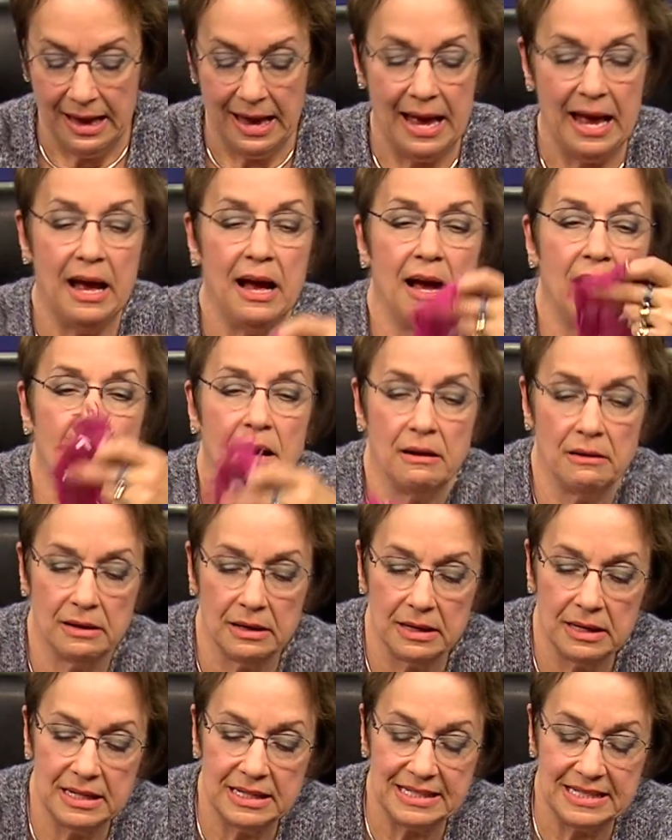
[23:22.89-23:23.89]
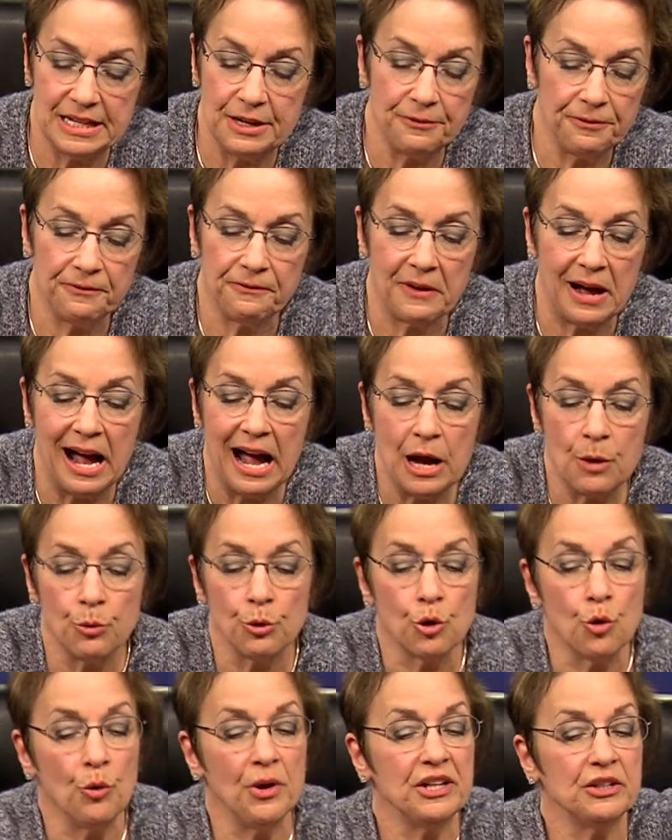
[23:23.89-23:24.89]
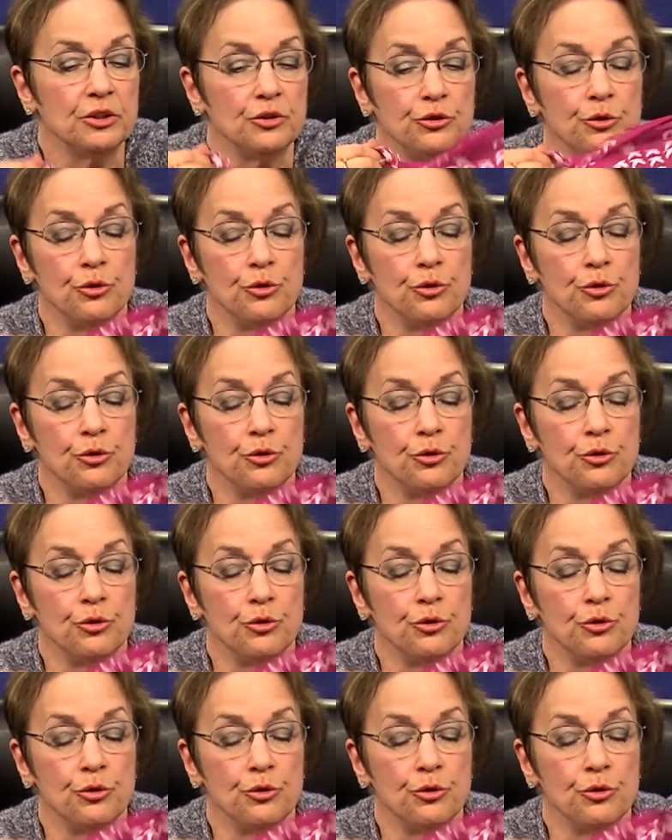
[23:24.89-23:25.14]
as if I were going to do